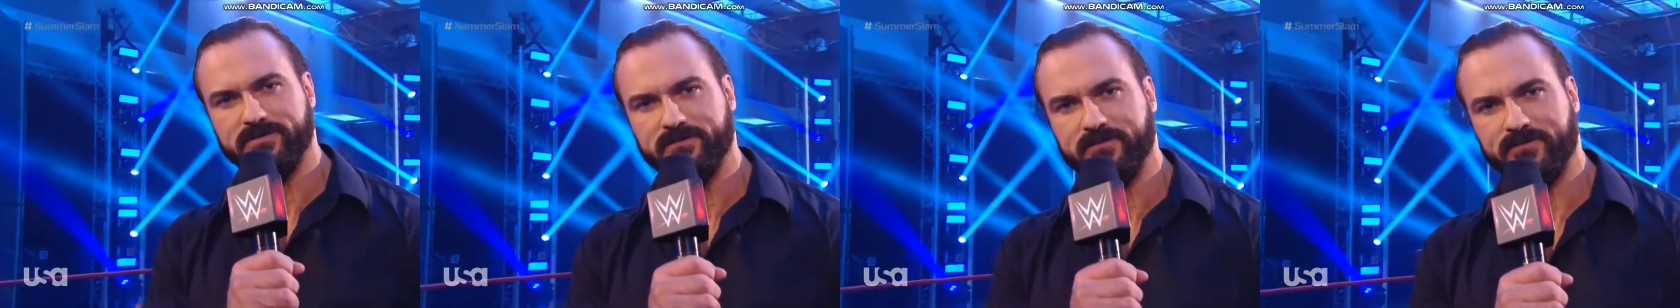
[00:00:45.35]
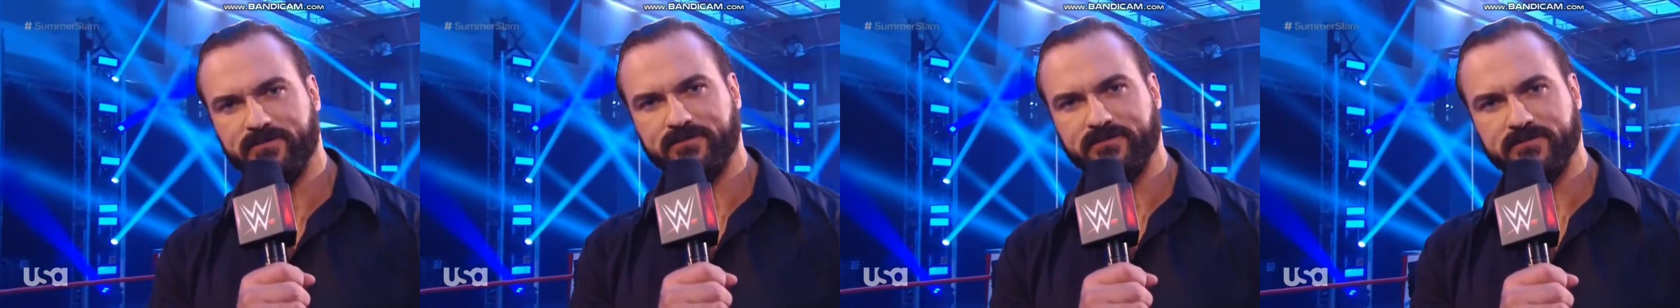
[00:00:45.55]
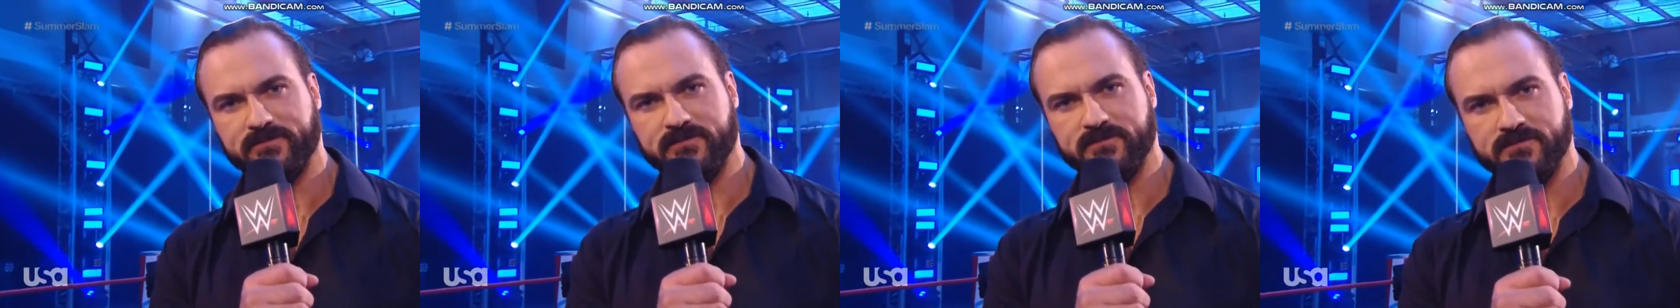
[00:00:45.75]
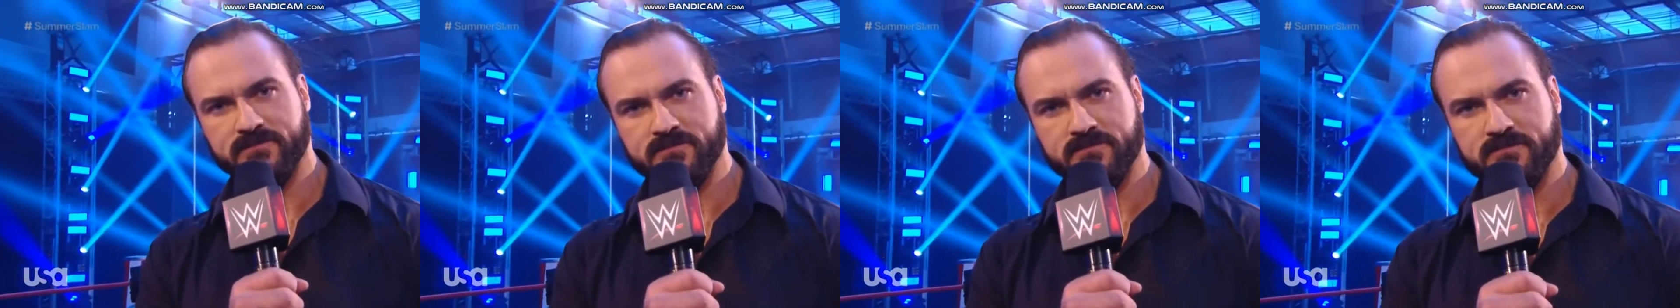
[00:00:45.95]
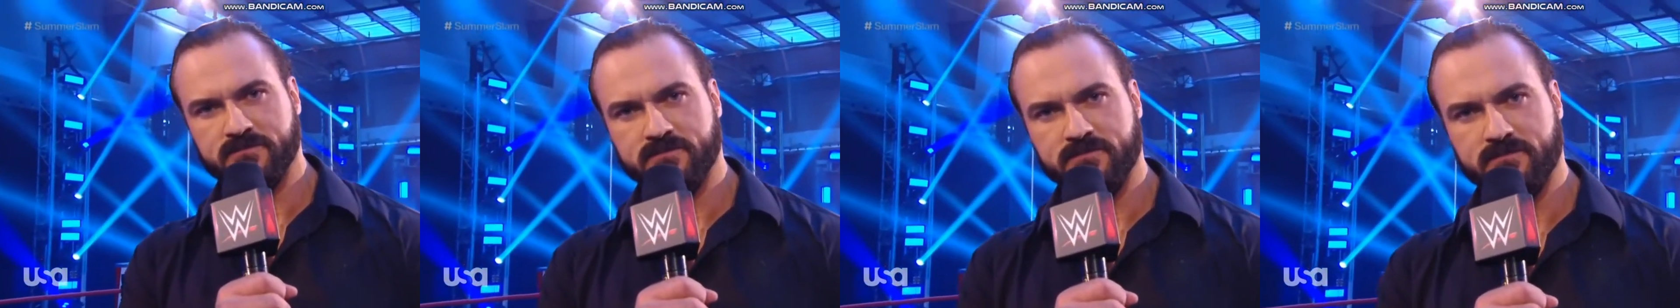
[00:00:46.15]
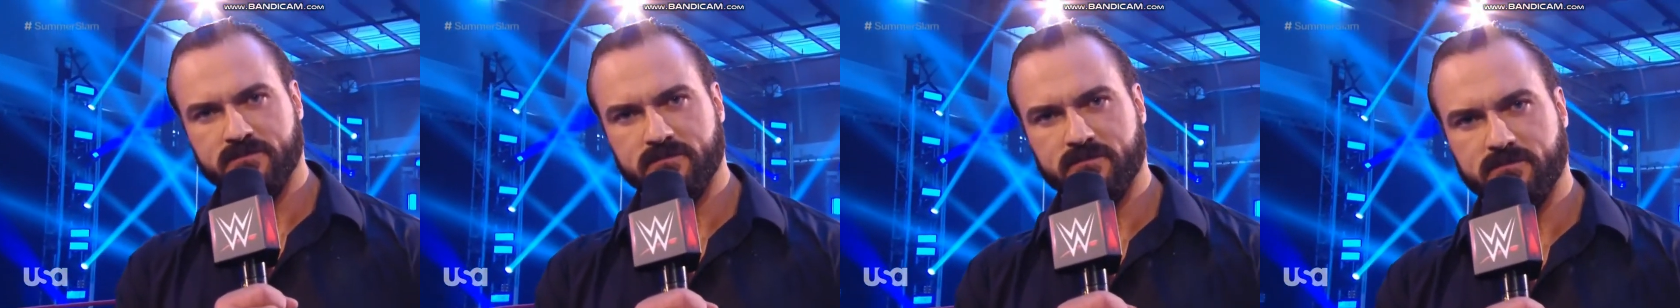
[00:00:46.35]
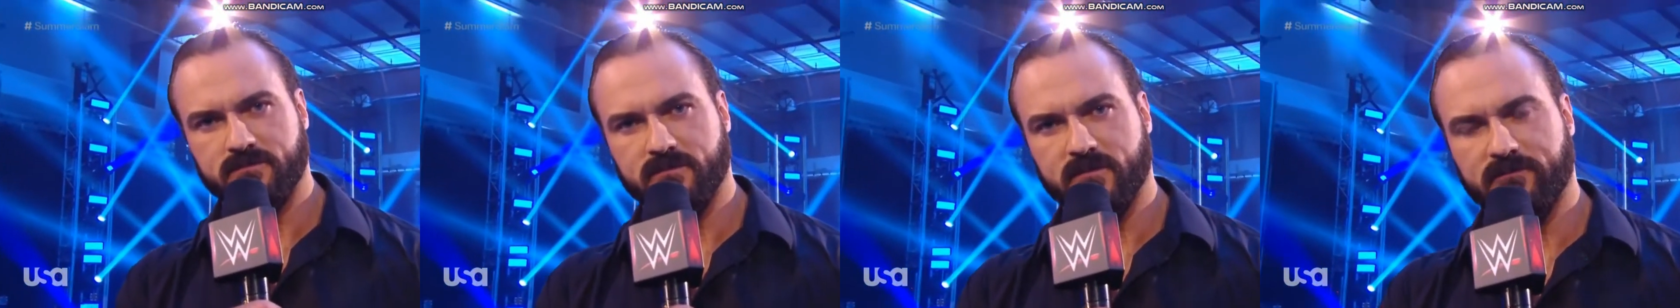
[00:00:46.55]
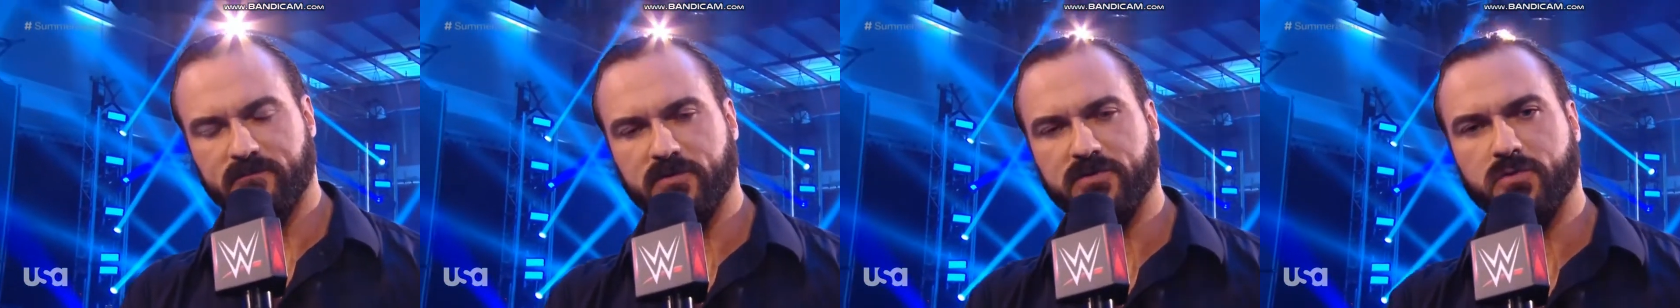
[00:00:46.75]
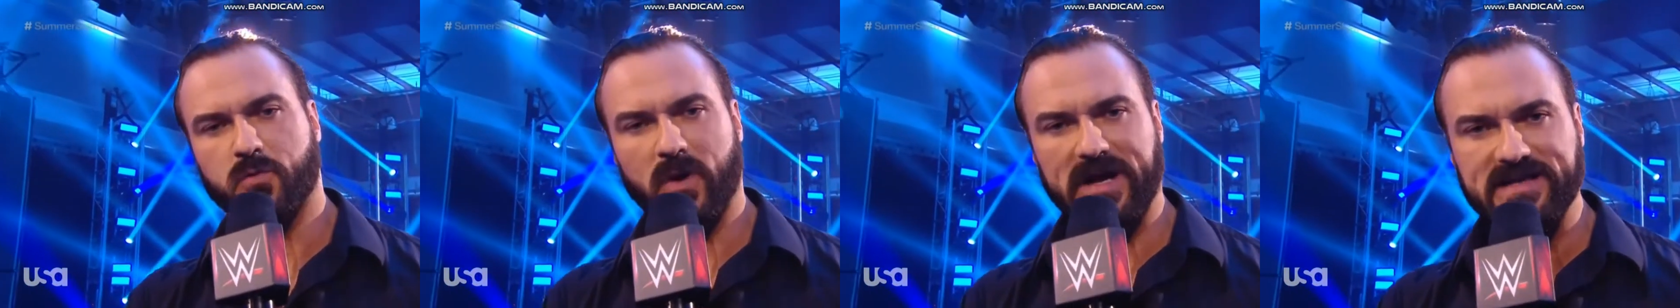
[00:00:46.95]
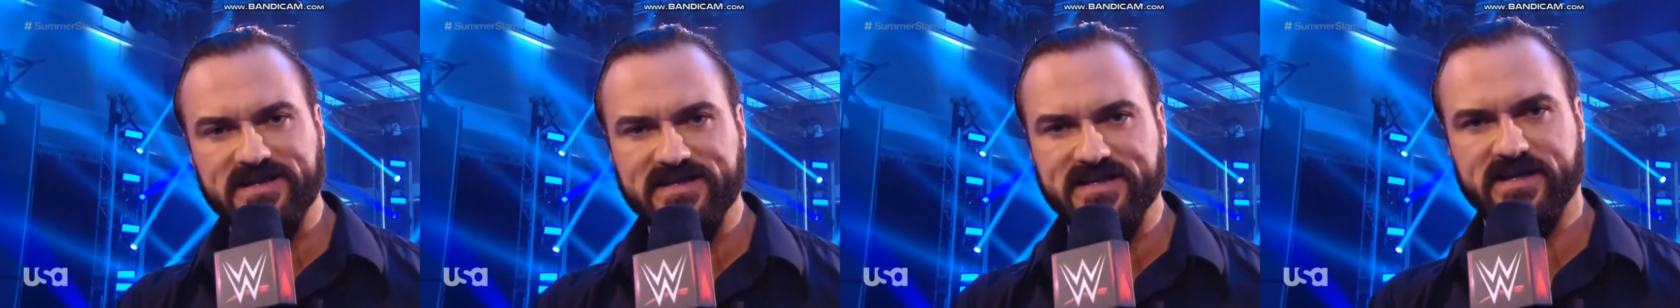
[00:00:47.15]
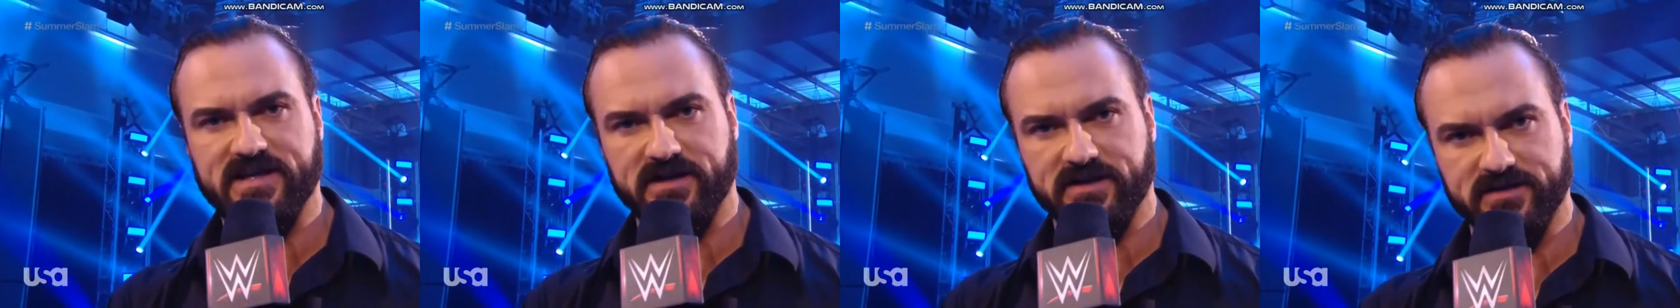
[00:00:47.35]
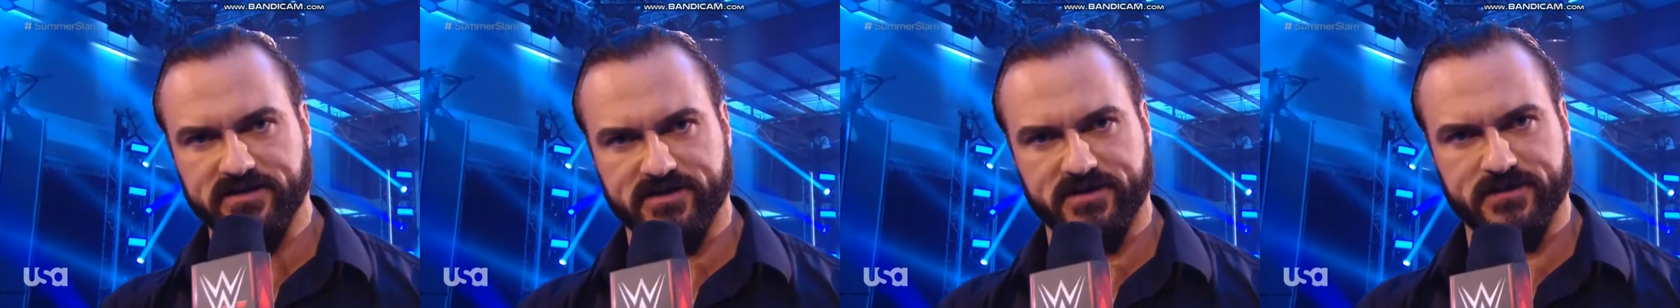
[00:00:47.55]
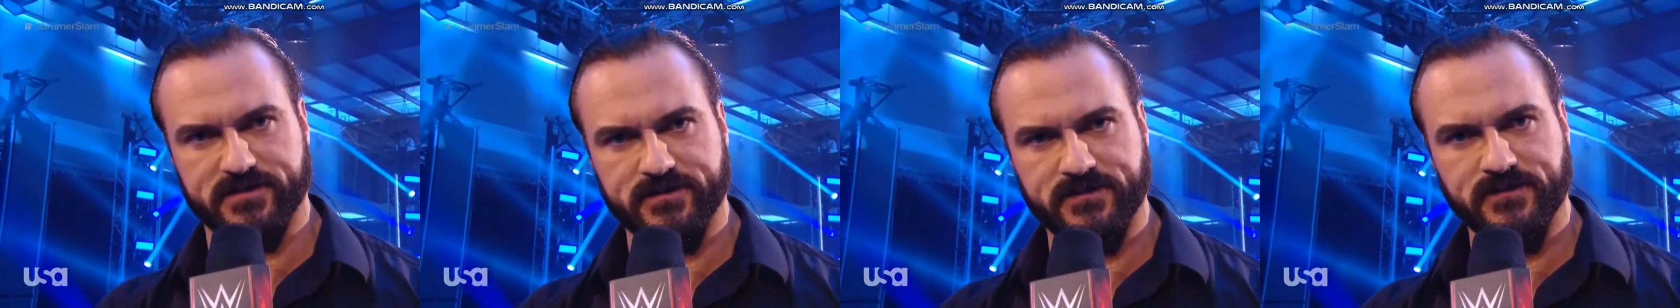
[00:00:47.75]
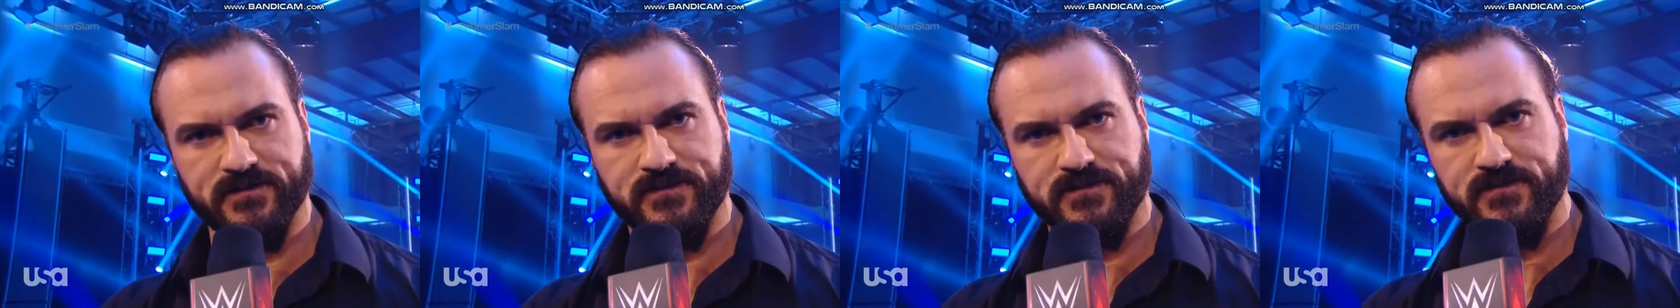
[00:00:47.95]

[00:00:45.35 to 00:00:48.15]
for 20 years.